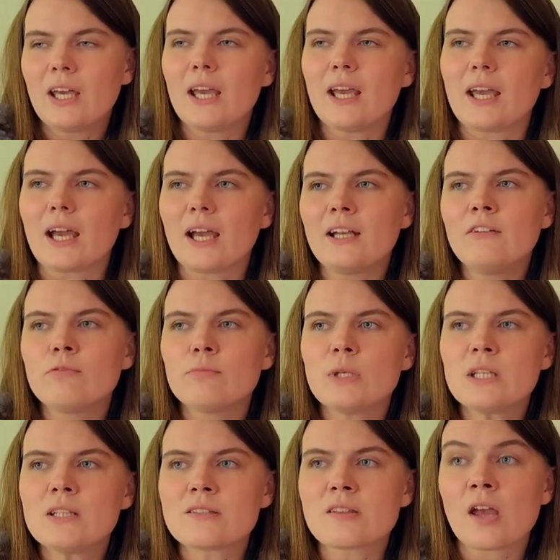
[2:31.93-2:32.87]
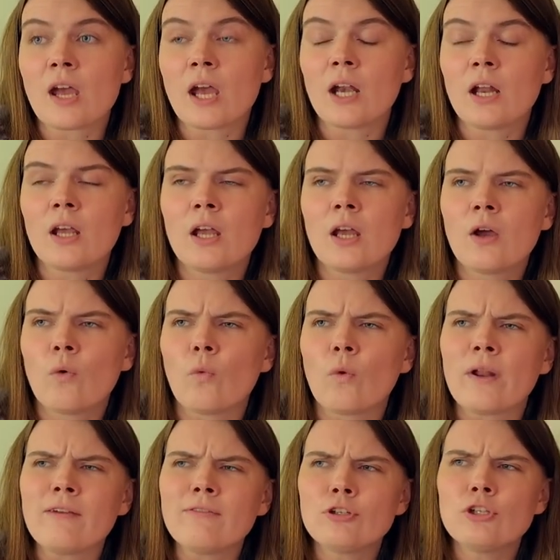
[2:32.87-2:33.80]
It kind of means that
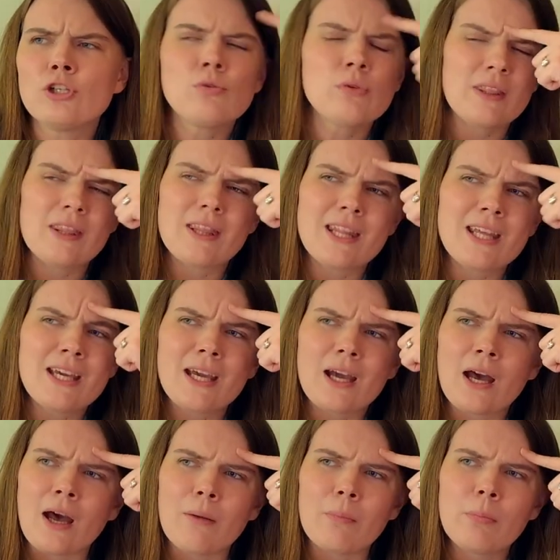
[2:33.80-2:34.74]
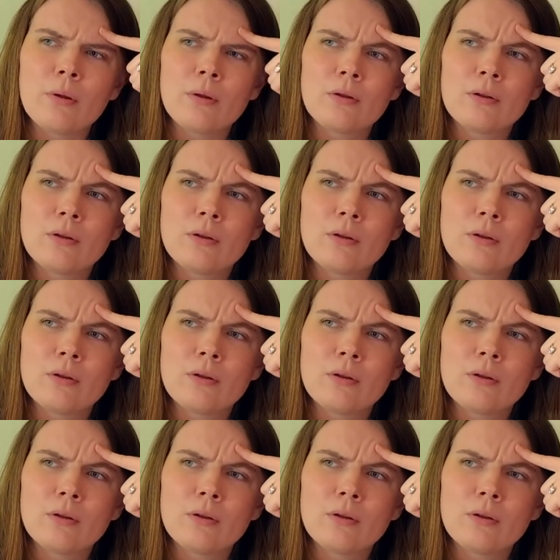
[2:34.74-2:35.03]
whatever you can think up,